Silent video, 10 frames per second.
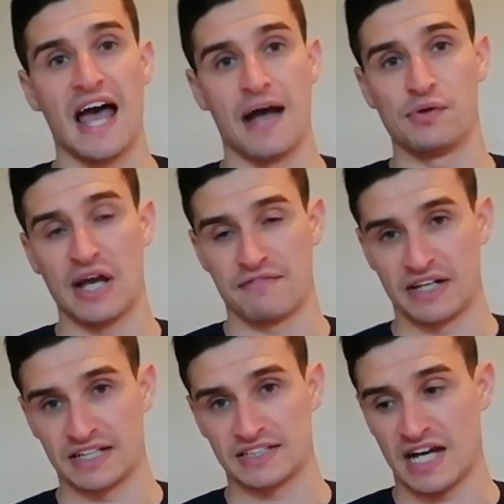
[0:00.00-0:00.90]
and you have
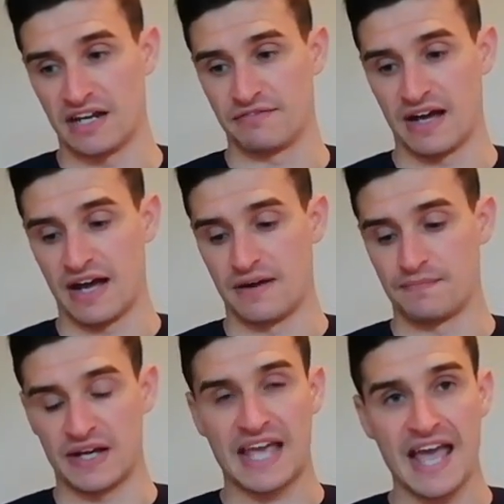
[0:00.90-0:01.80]
like this kind of
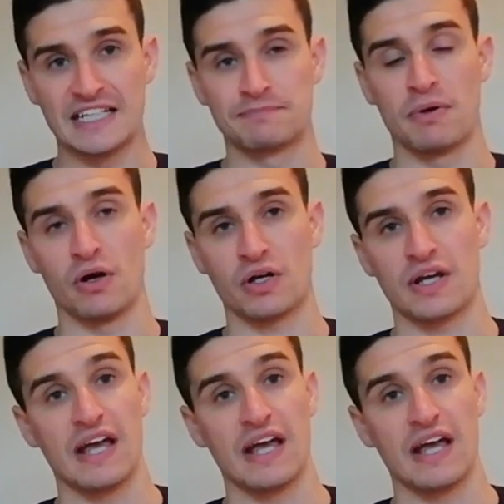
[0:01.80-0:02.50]
a case book,